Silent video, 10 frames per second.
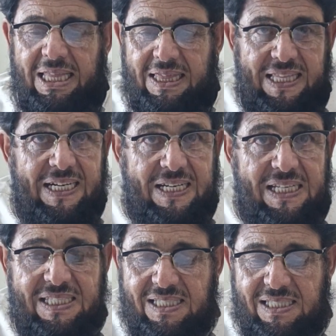that
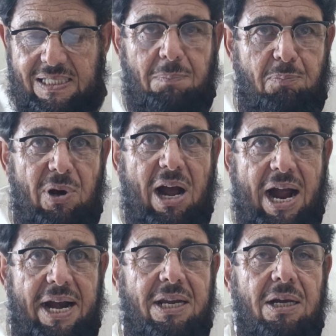is
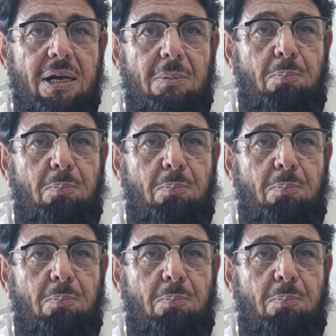supplied